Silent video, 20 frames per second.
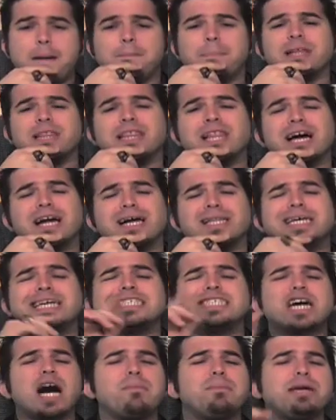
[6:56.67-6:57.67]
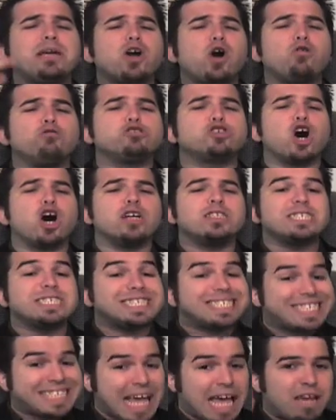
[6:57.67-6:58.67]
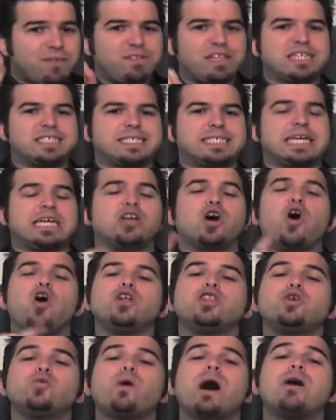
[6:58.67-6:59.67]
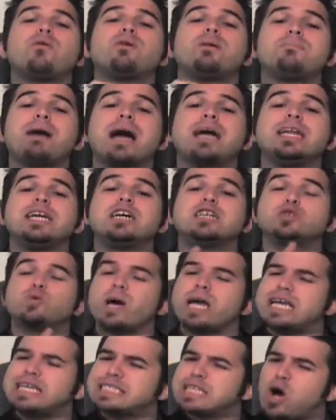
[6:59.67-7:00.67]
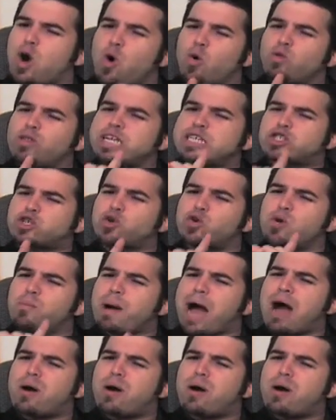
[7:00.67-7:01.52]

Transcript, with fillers: But luckily, Tommy goes on to save this scene, all the while reminding us why he's the only true